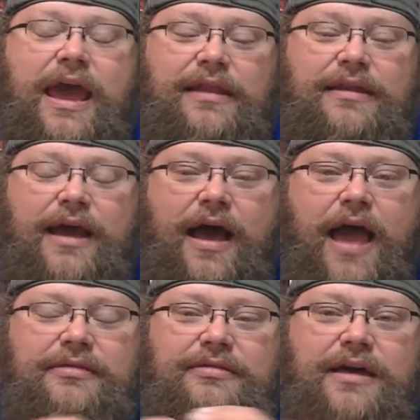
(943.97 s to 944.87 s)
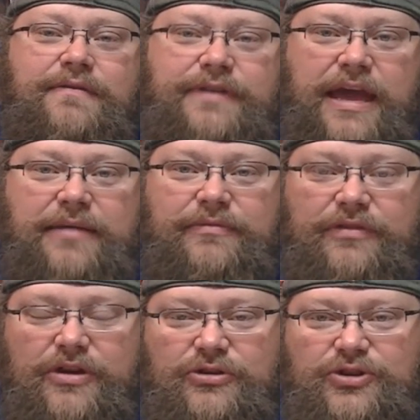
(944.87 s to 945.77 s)
And I love
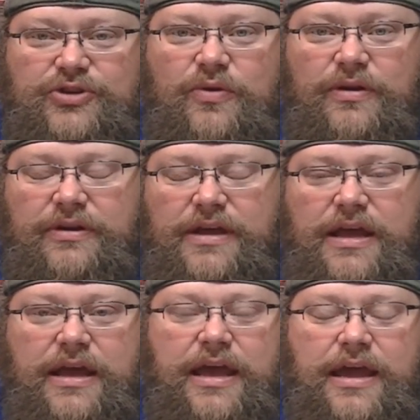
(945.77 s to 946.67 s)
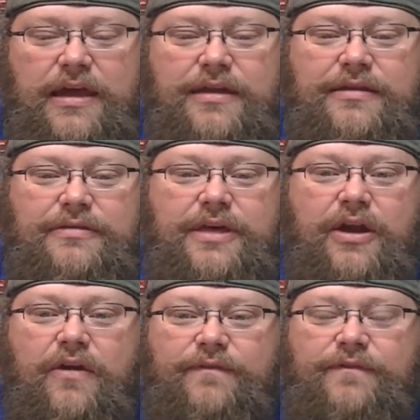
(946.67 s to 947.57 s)
games that are short and that
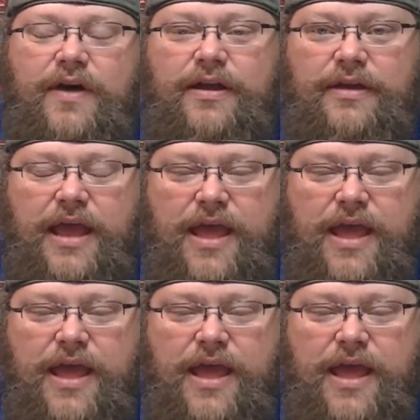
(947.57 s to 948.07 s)
are fun,